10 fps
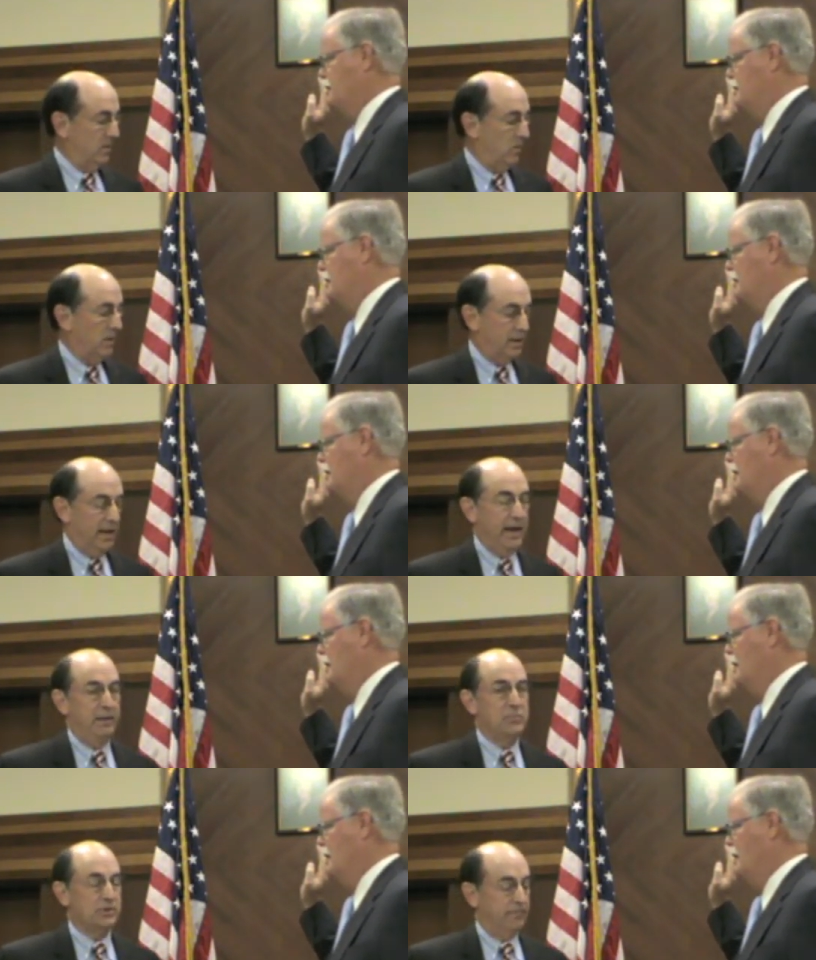Speaker 1: Or
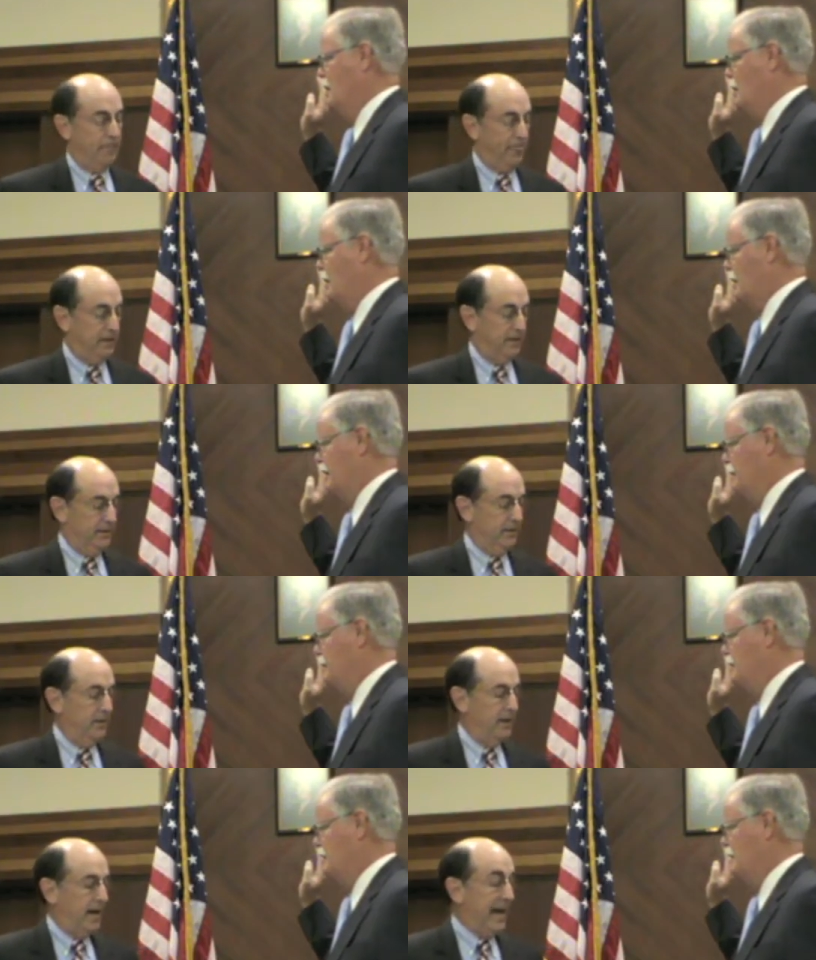claims. Or claims.
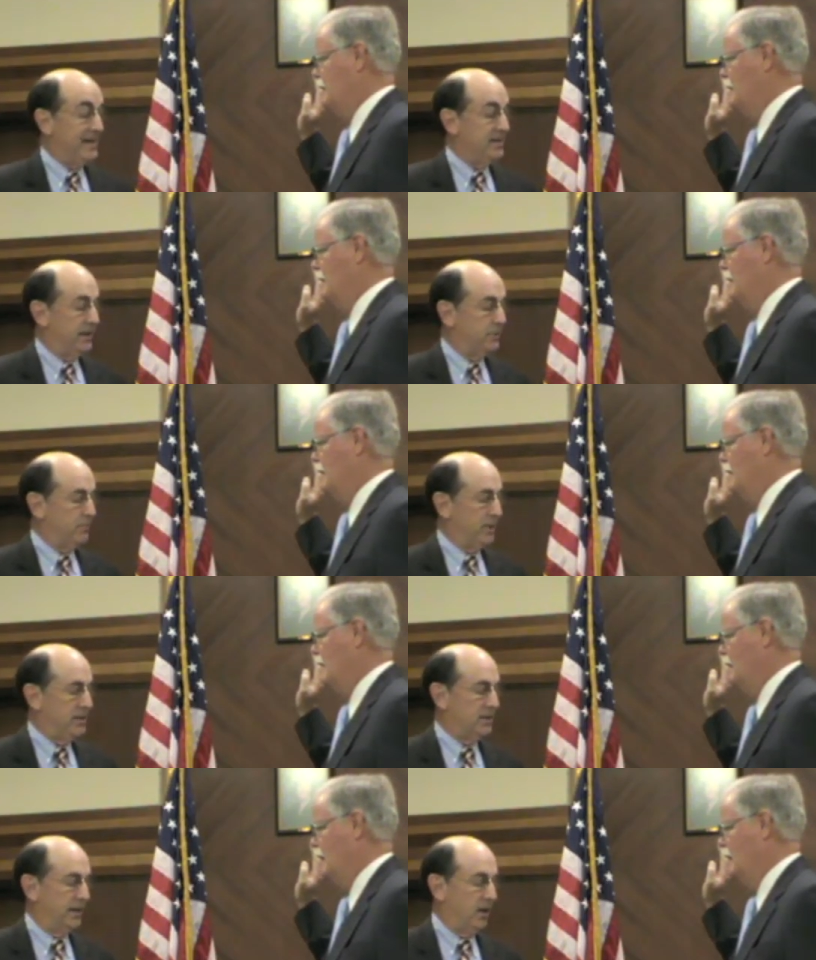As
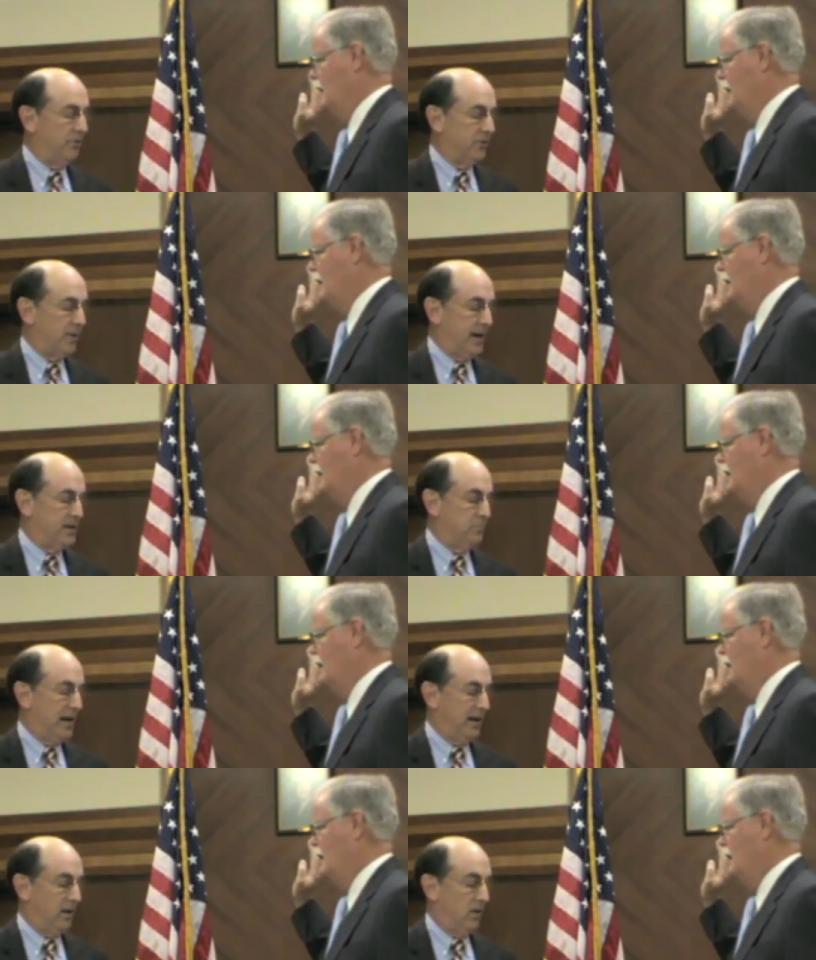expressly authorized
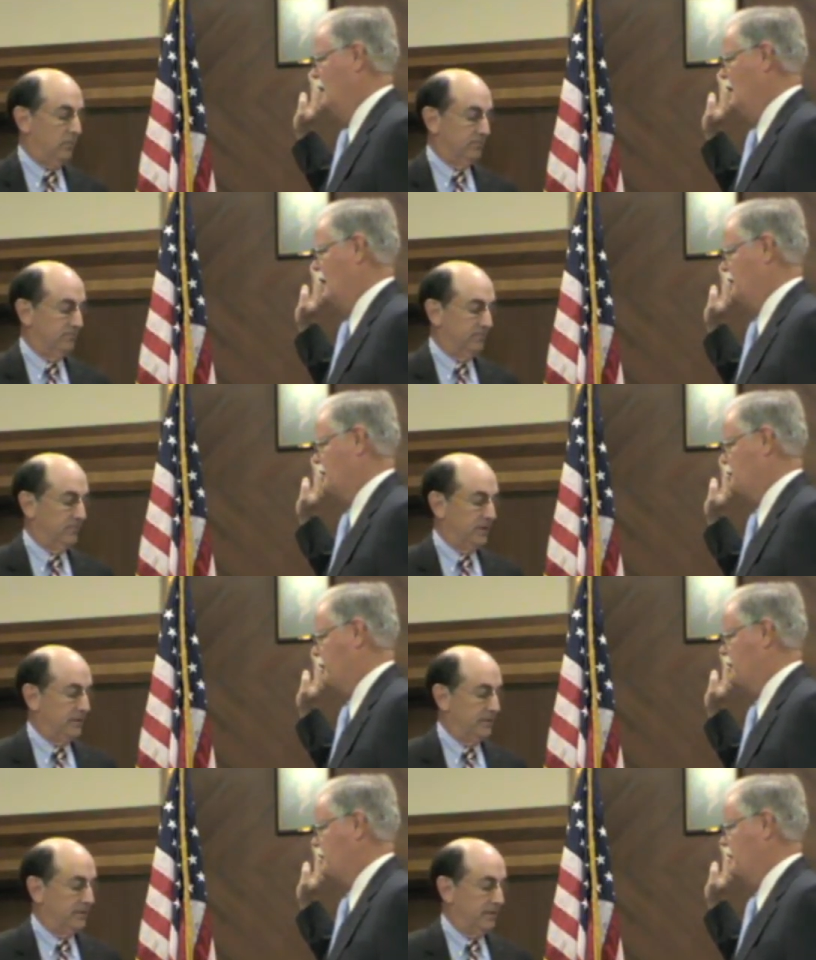by law. As
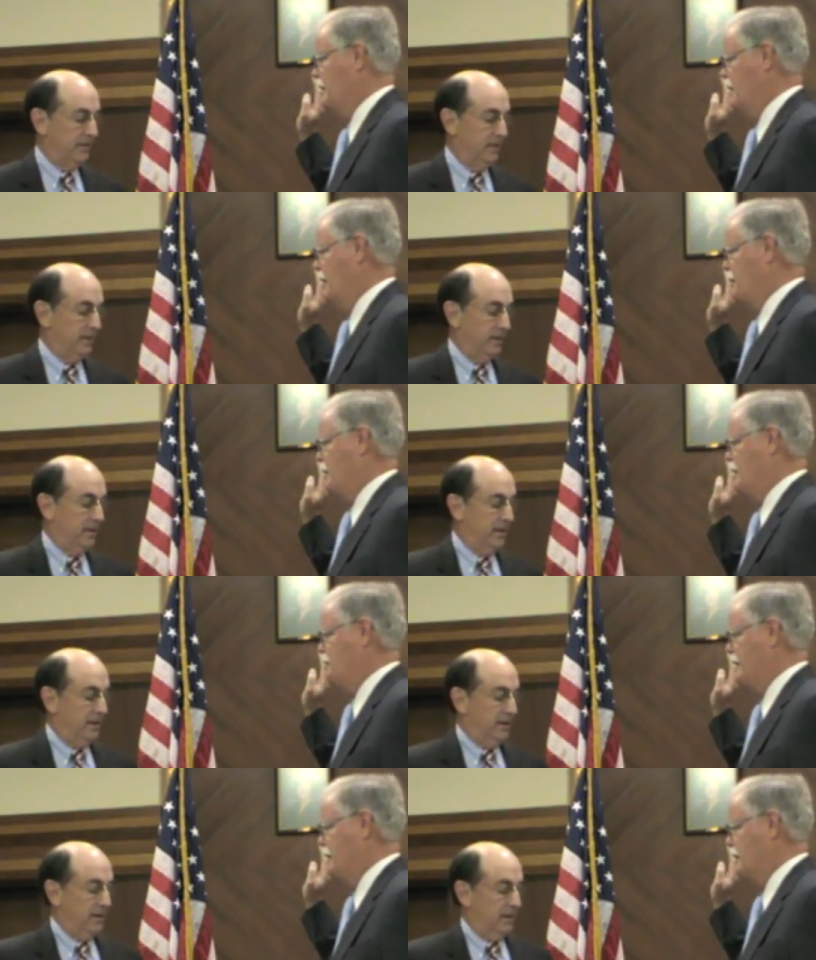expressly authorized
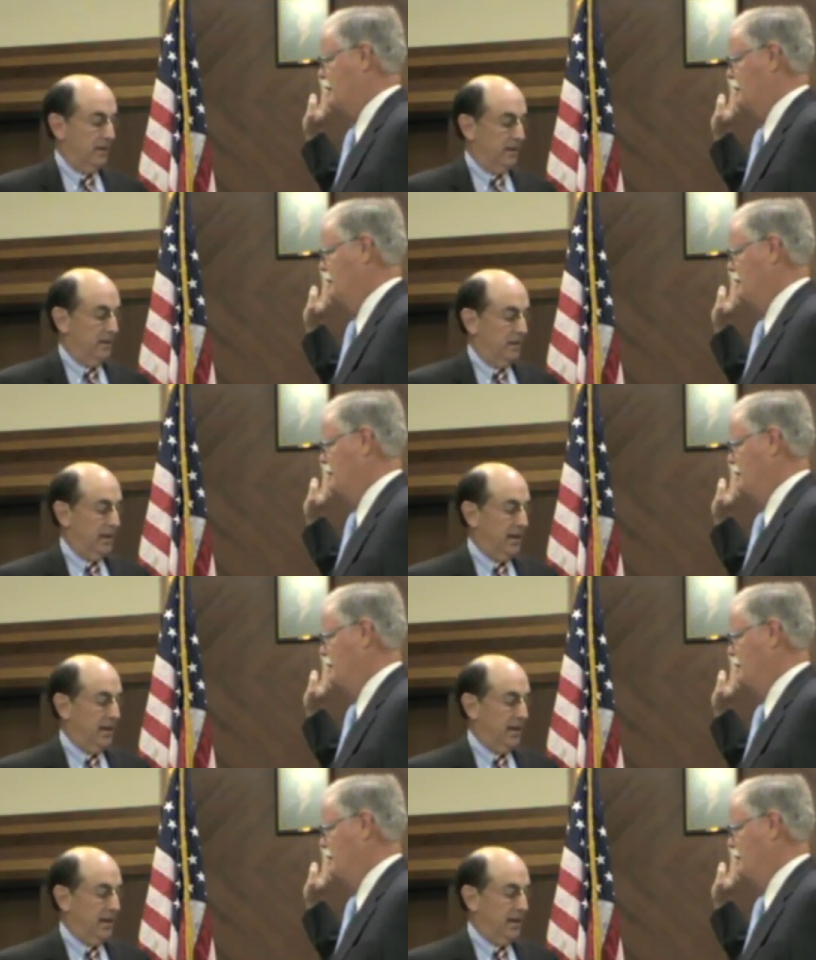by law.